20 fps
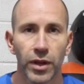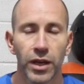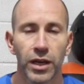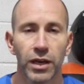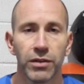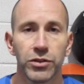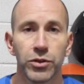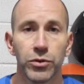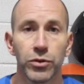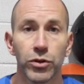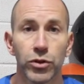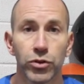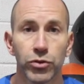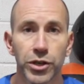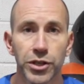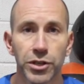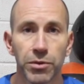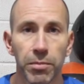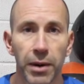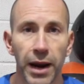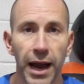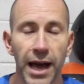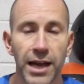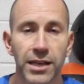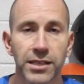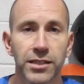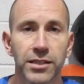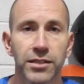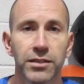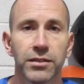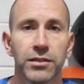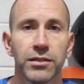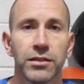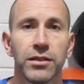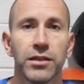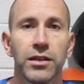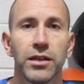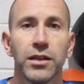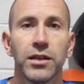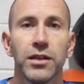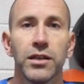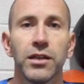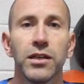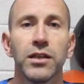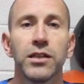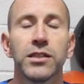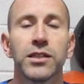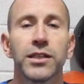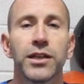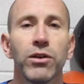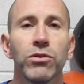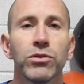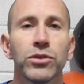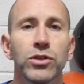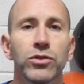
gives you nutrition plans, skills